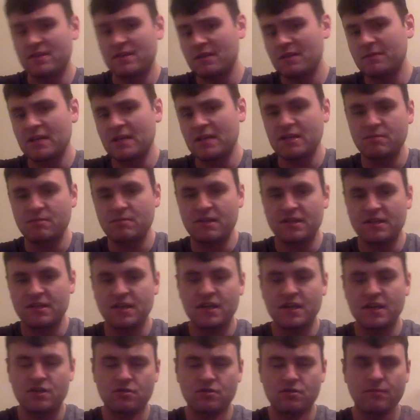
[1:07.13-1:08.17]
Sometimes my
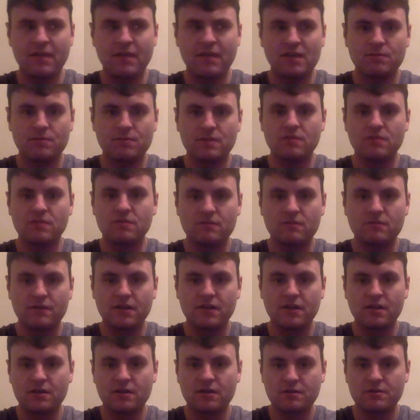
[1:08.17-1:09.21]
schedule makes me do the
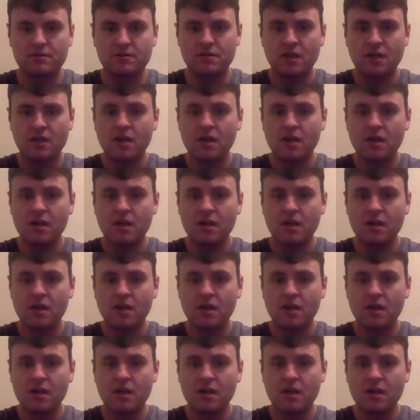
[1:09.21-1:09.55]
videos